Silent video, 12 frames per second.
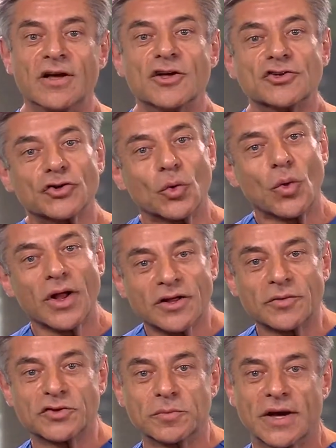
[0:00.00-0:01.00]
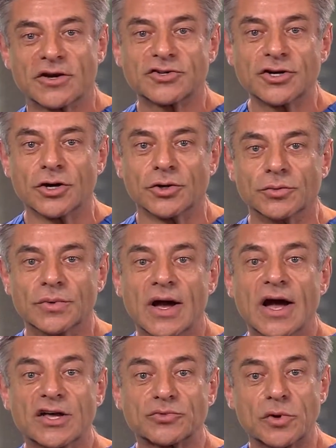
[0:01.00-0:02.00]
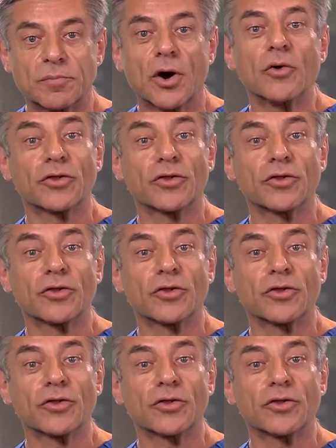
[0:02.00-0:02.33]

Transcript: So welcome to my show as we both